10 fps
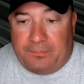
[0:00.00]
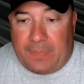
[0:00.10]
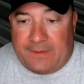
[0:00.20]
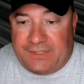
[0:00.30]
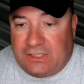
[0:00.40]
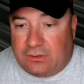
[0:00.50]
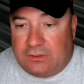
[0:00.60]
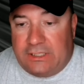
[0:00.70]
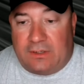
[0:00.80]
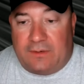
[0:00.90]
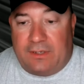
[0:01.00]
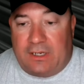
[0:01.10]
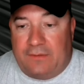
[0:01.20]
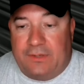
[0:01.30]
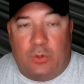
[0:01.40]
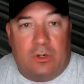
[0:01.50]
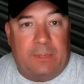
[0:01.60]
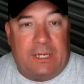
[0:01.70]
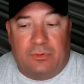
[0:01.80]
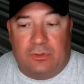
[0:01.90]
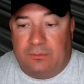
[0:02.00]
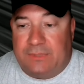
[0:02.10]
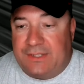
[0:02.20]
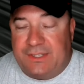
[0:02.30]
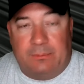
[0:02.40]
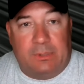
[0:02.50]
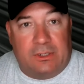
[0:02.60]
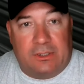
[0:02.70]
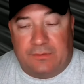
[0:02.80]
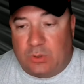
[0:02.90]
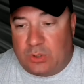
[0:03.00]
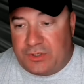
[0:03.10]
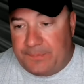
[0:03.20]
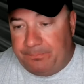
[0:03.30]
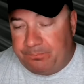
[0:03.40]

The senior leader of the cornerback room, Denzel Burke, of course,